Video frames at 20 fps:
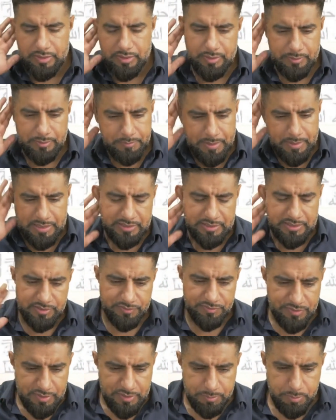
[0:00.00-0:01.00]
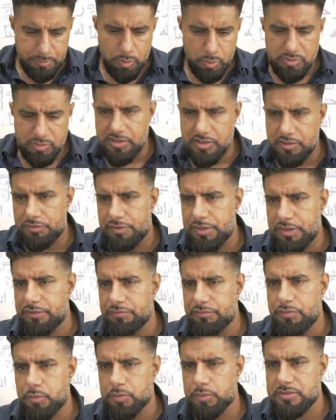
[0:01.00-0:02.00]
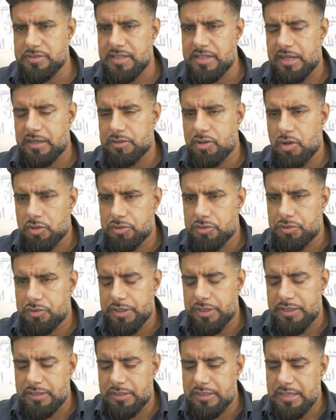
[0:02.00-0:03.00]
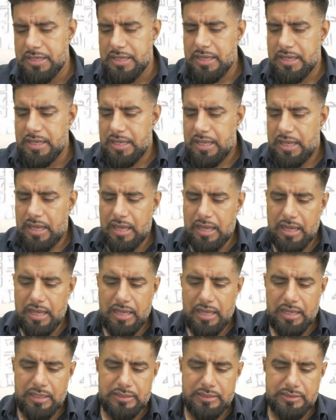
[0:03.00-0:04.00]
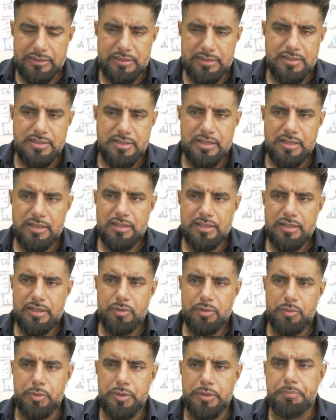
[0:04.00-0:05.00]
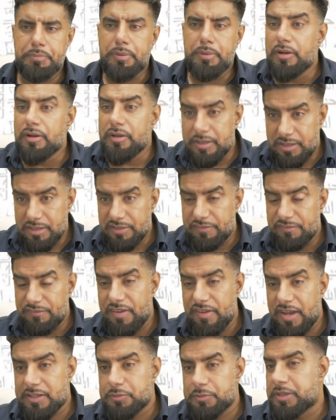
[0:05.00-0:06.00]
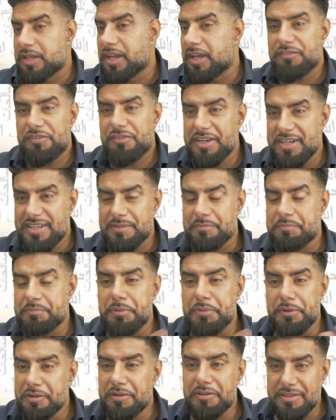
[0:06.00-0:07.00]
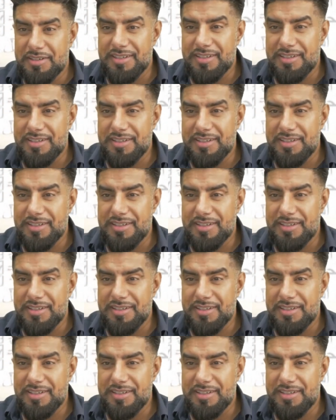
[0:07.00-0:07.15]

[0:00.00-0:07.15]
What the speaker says: Maliki fiqh books. He reinforced that doctrine, and we burn. In fact, we get rid and burn.